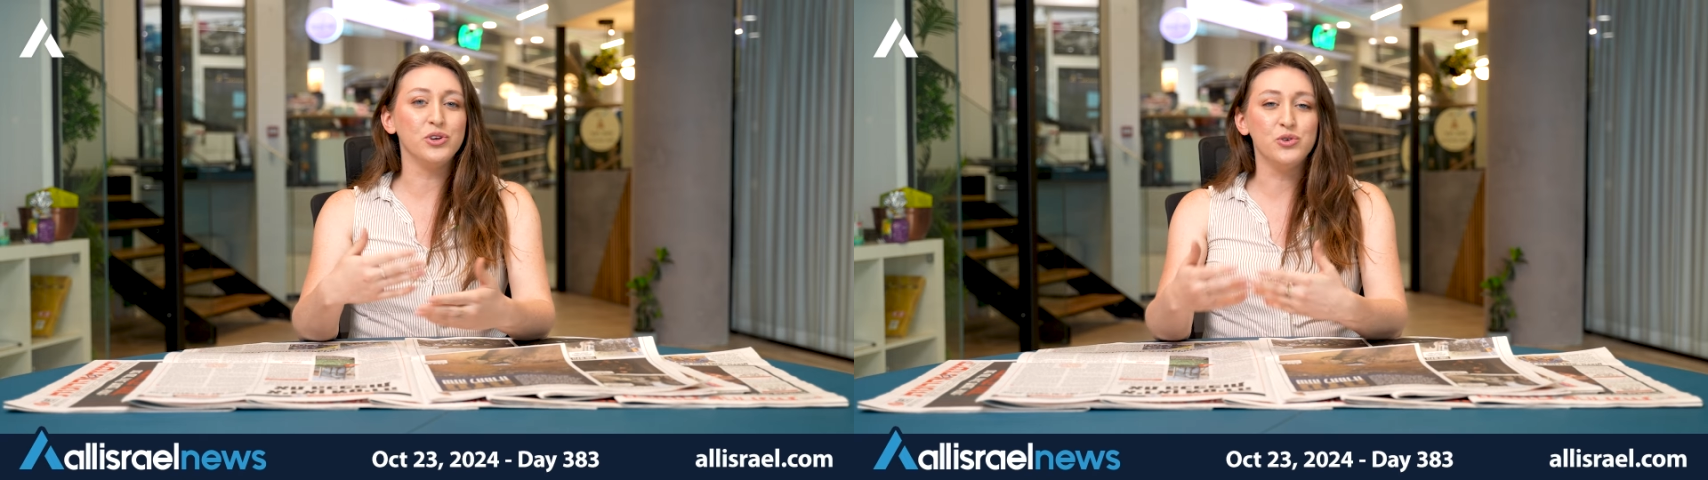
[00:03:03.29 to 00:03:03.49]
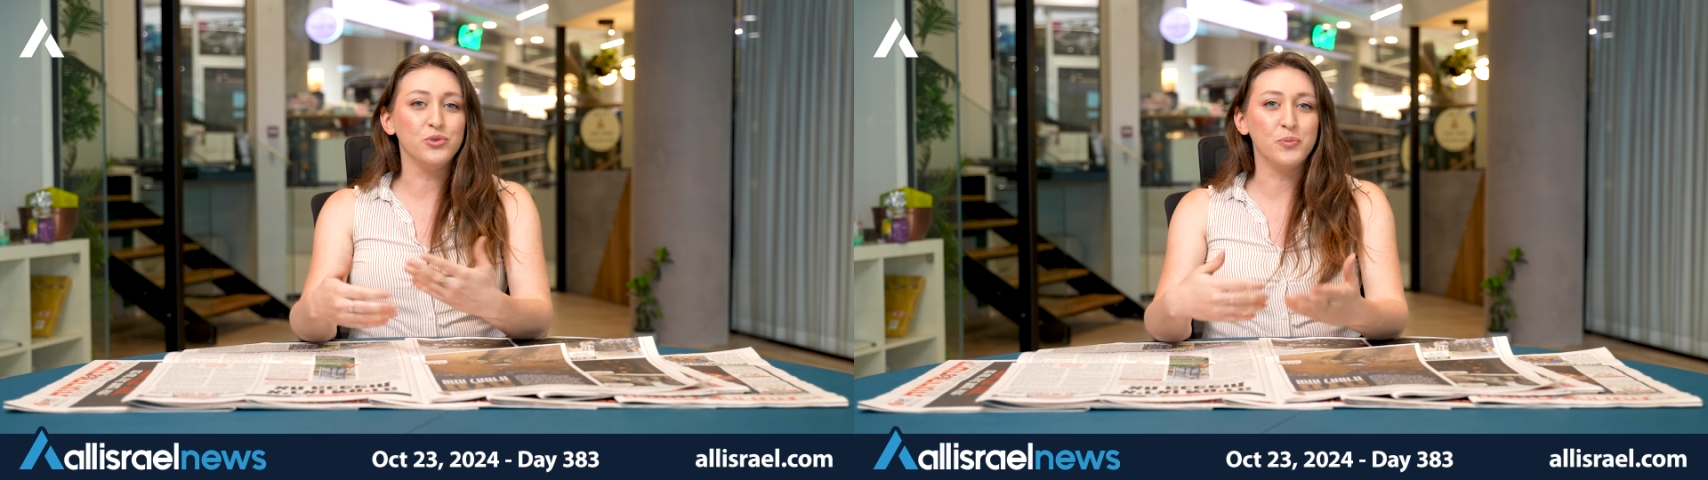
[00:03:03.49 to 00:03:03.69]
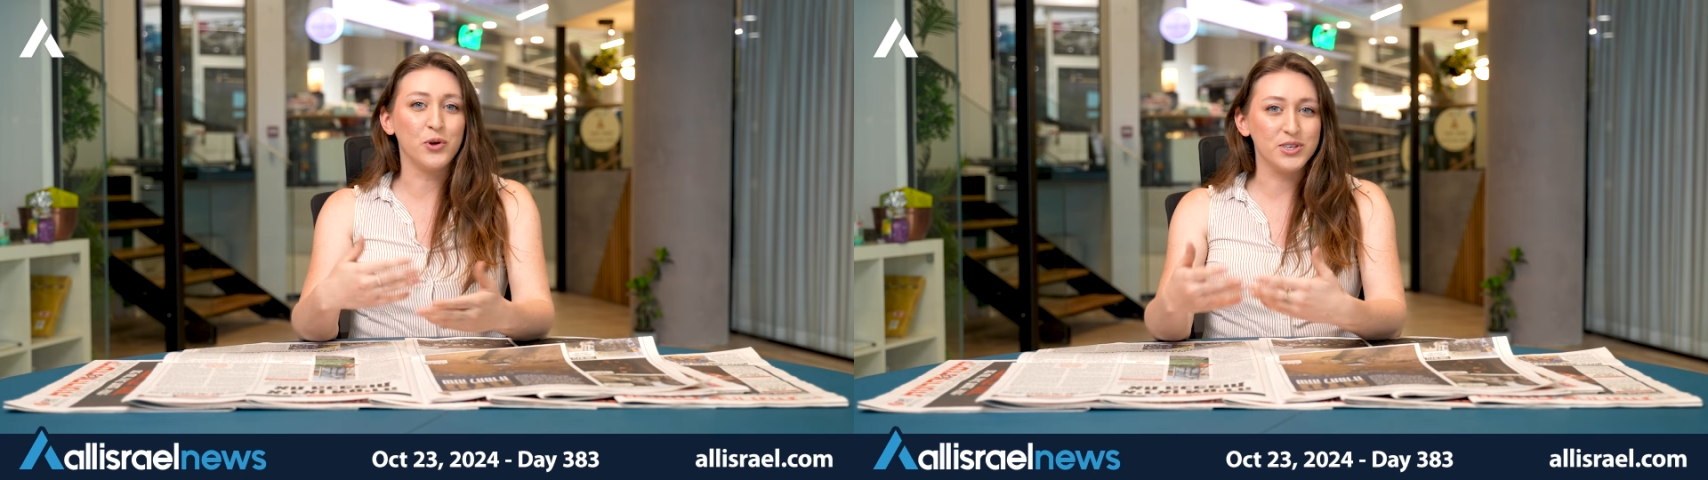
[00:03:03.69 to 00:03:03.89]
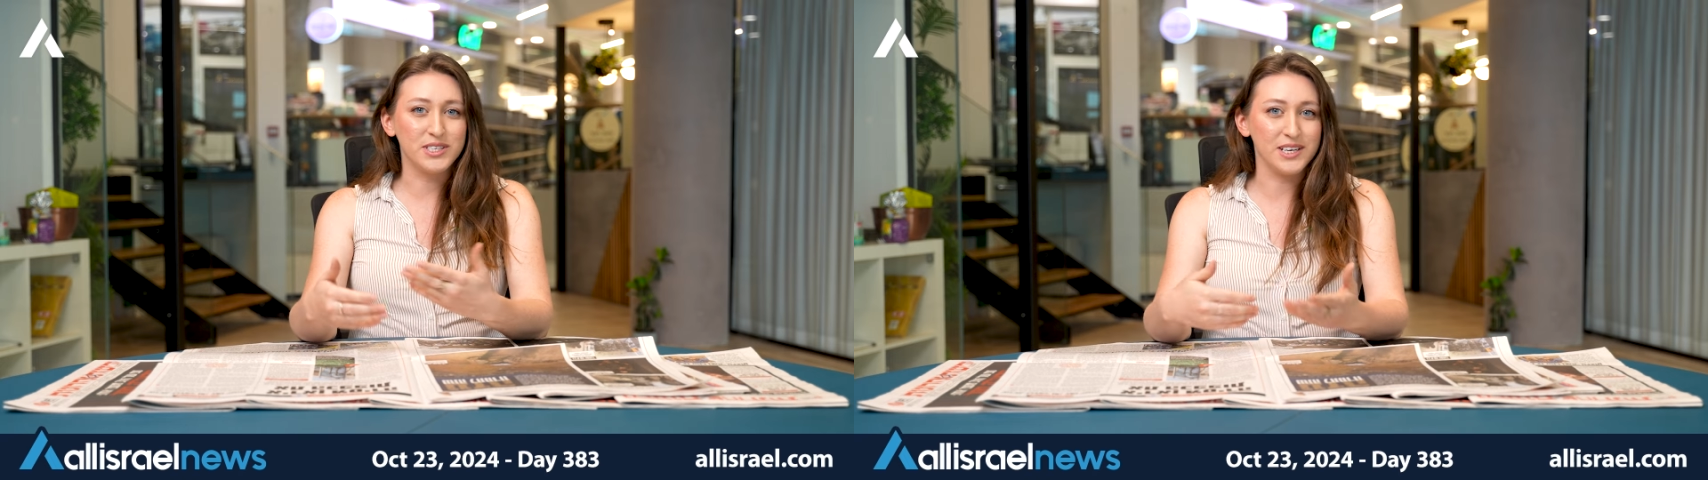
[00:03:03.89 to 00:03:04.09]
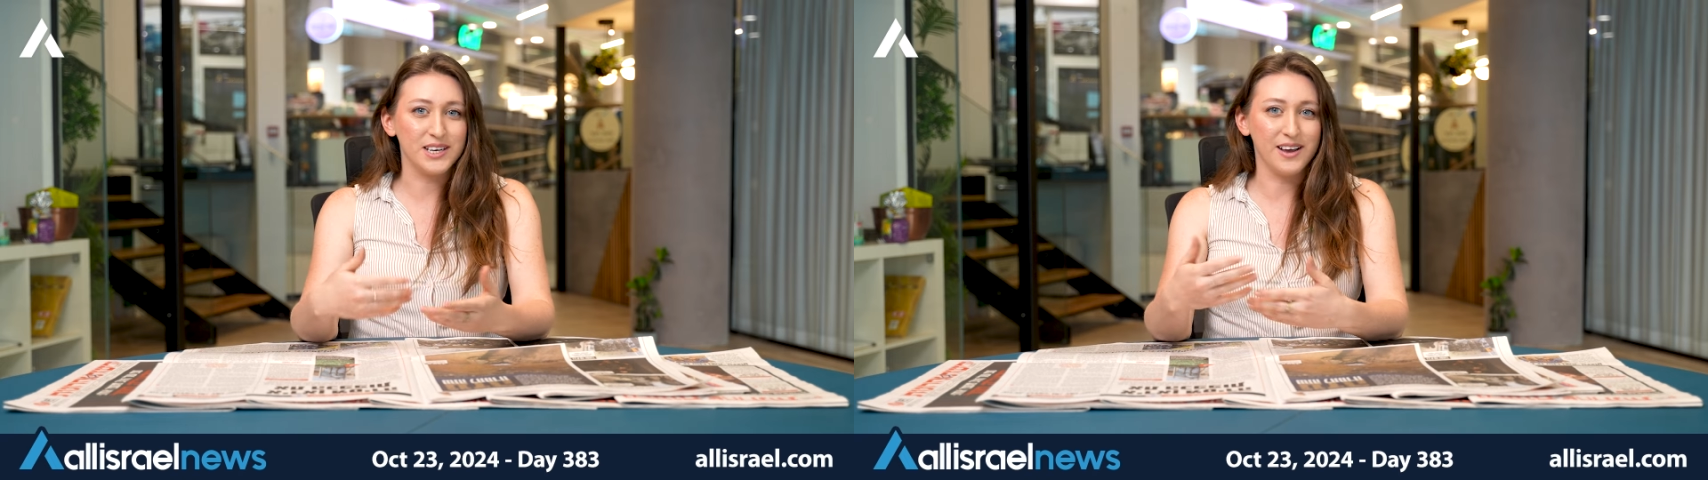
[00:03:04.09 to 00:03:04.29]
the new
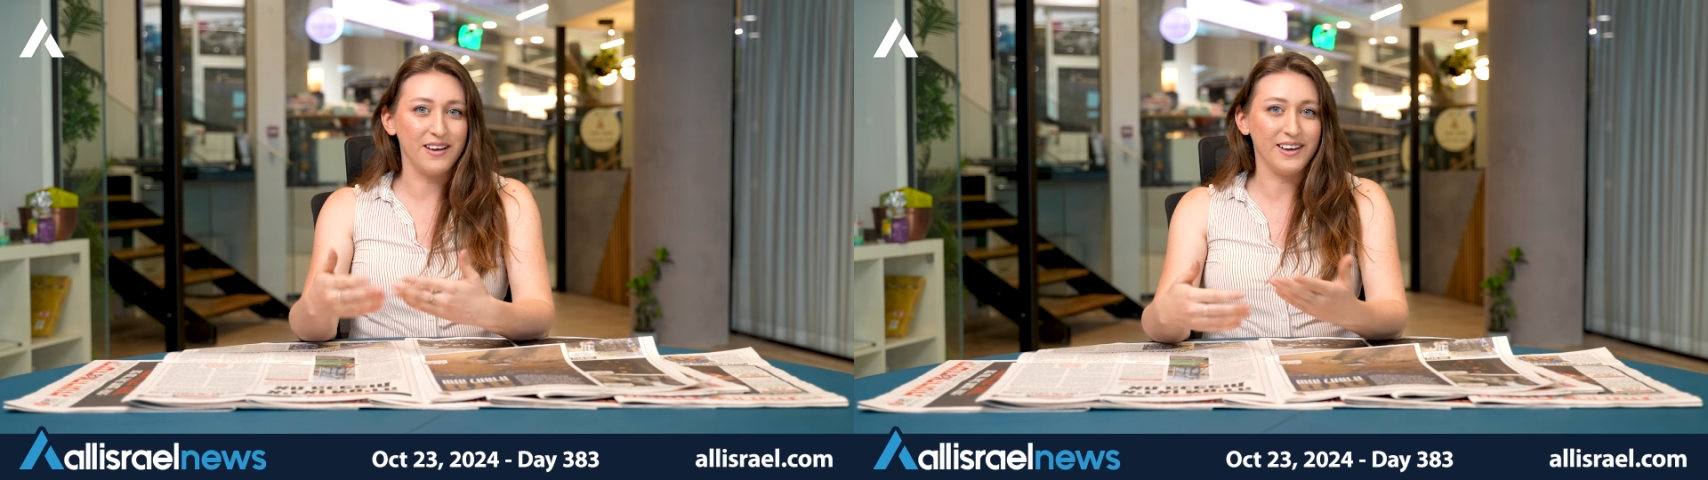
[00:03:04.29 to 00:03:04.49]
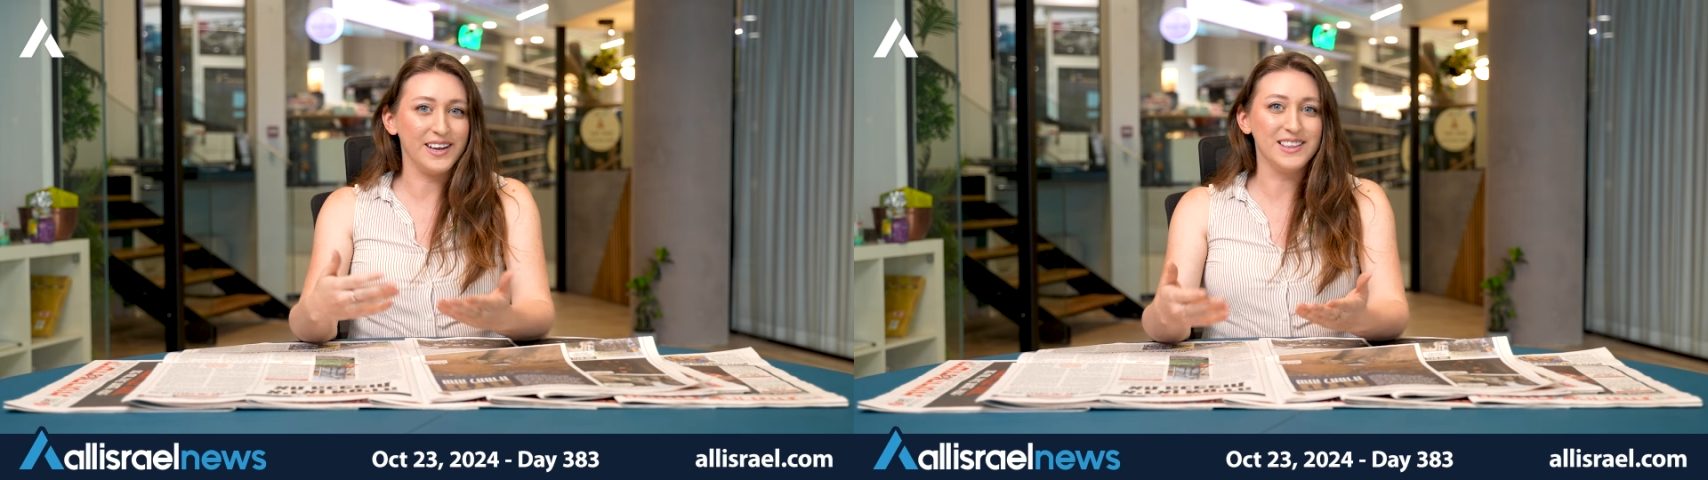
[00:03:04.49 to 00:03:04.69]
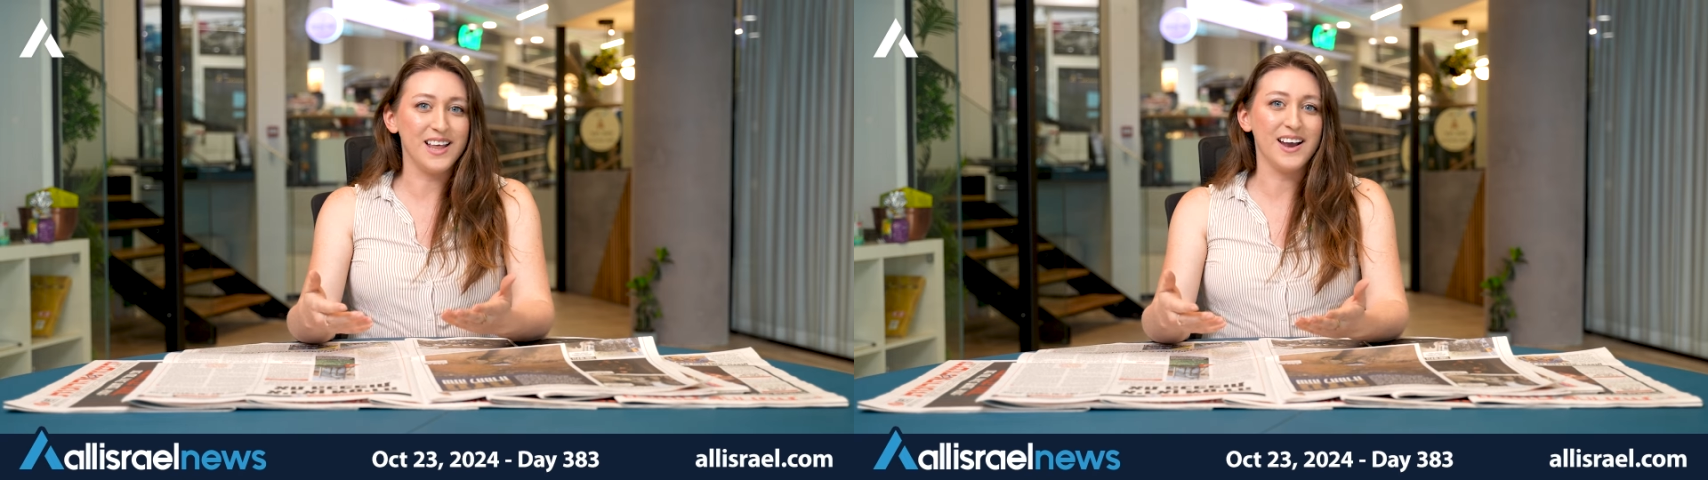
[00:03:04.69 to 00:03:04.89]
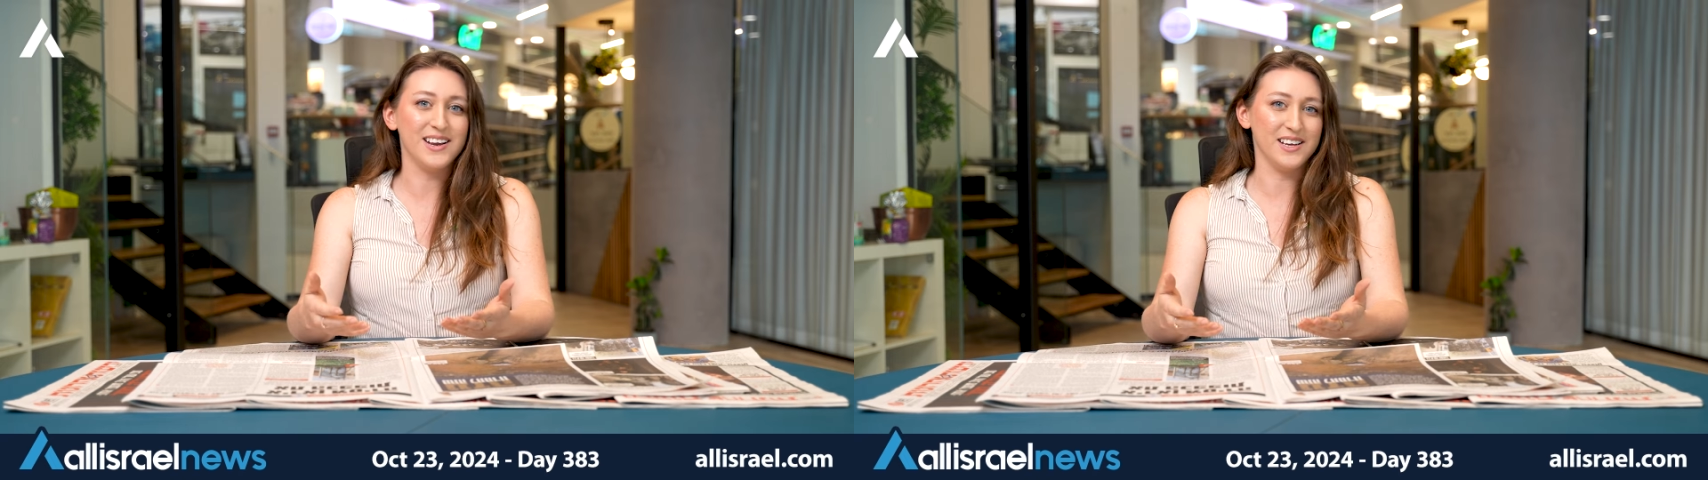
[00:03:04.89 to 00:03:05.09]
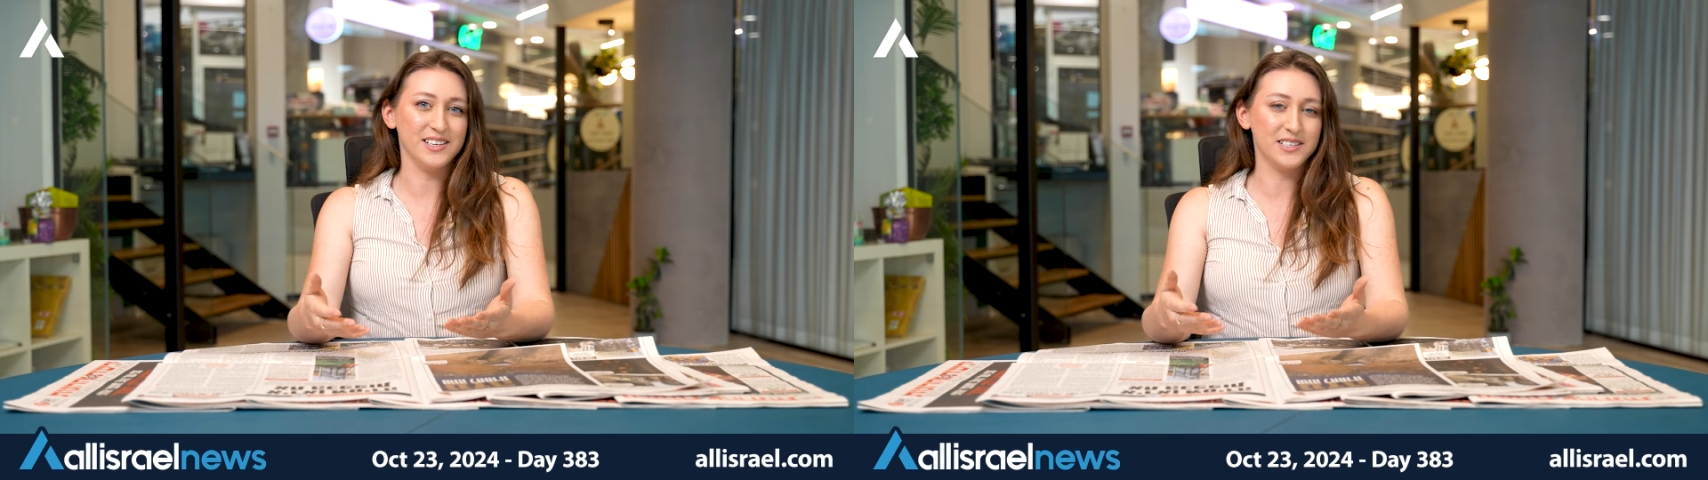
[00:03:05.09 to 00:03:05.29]
person in
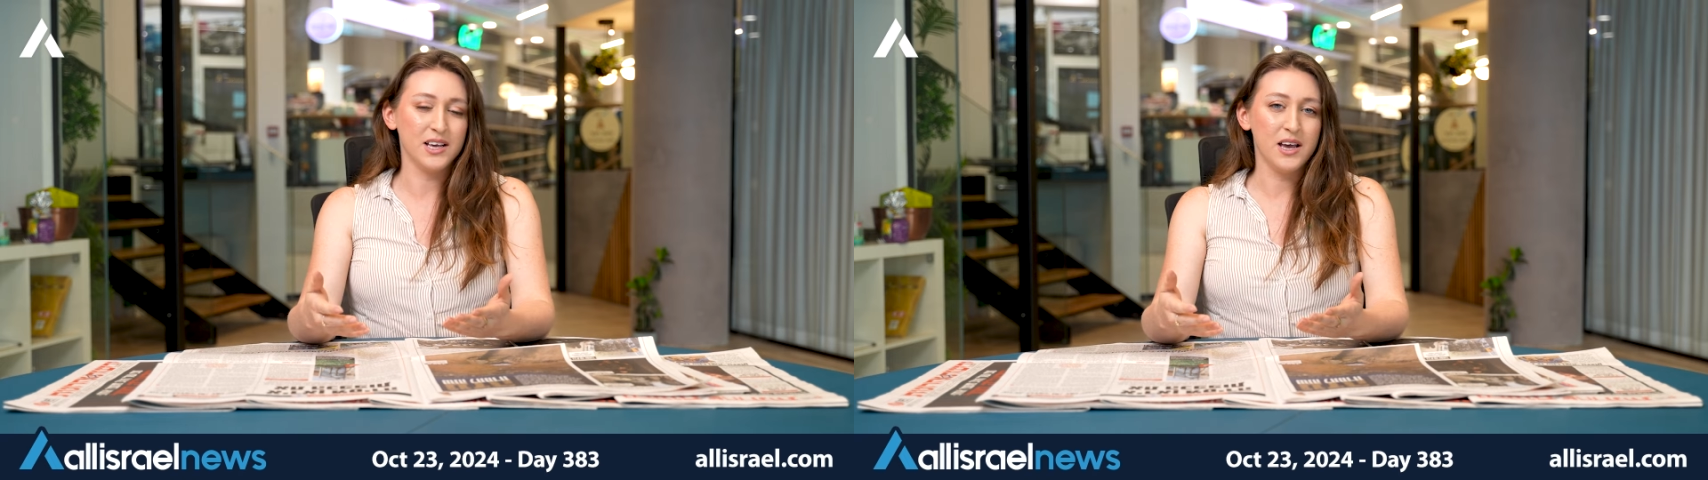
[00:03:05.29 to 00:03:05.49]
line is.